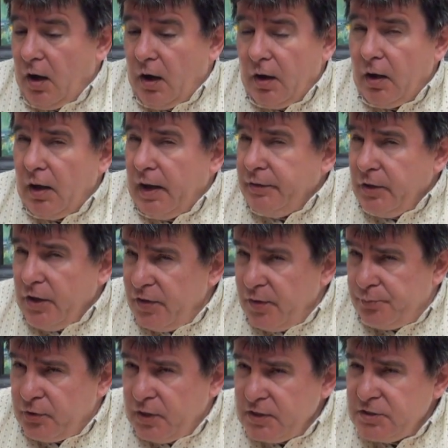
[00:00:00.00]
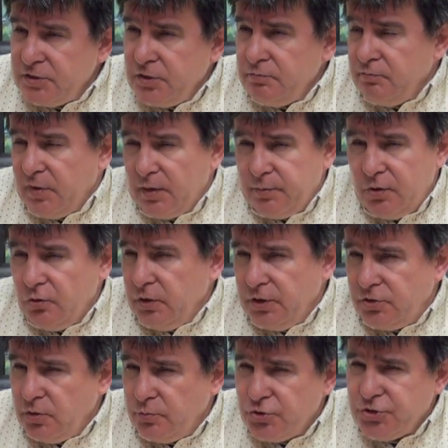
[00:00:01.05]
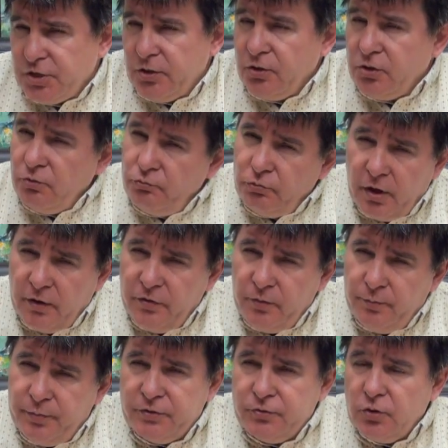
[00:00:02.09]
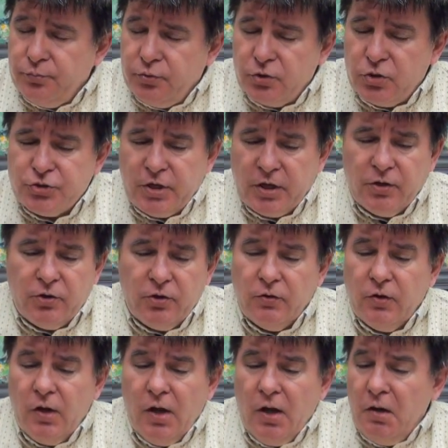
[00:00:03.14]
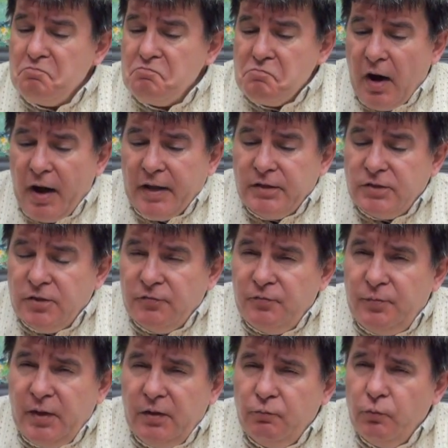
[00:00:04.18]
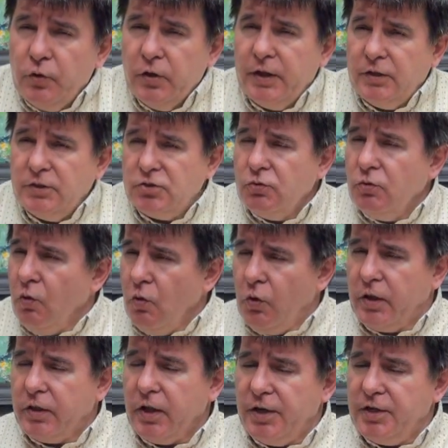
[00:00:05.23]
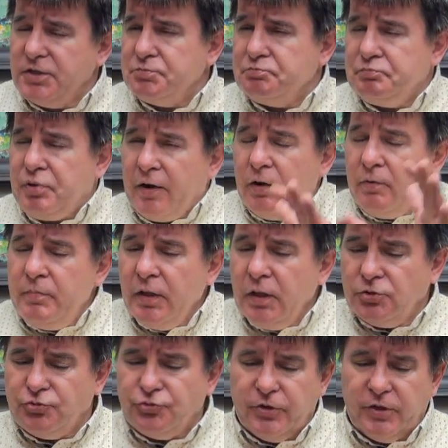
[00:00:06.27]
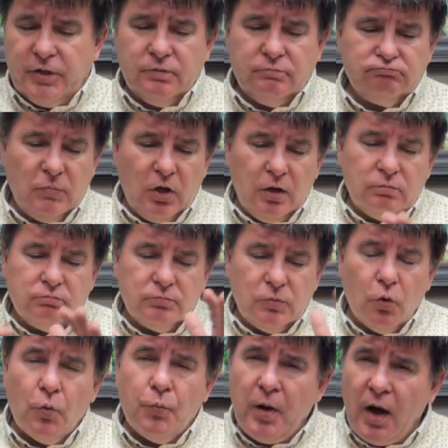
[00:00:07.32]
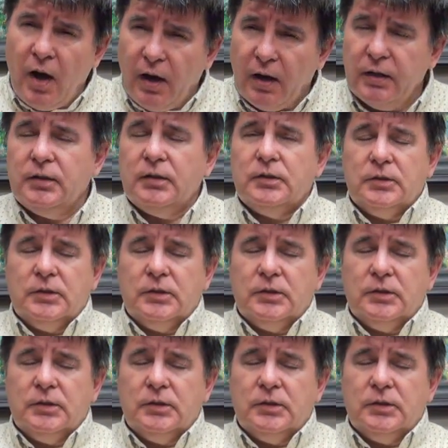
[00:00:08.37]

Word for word: Uh, another president, maybe Yulia Tymoshenko rather than Petro Poroshenko, might have been willing to organize paramilitary, UPA,